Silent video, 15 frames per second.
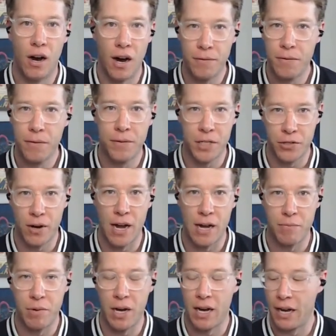off of a
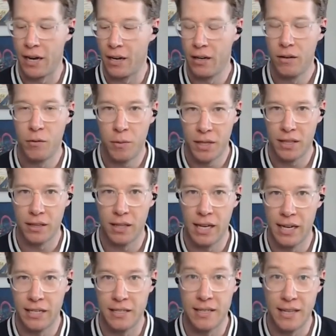tripod with a
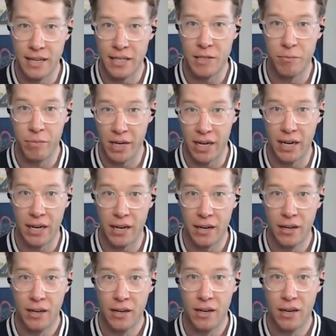lens this big,
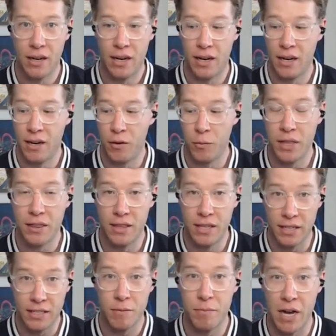with
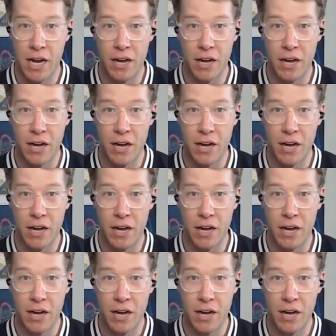this